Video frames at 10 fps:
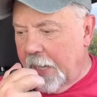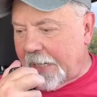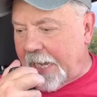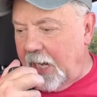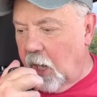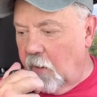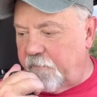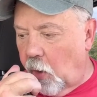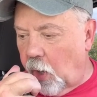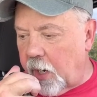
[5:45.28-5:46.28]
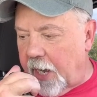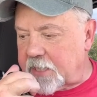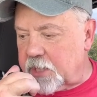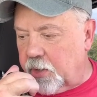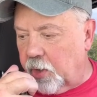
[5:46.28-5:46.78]
Kilo four
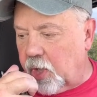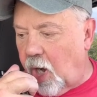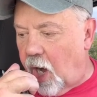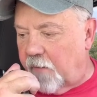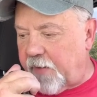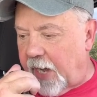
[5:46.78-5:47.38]
Oscar Golf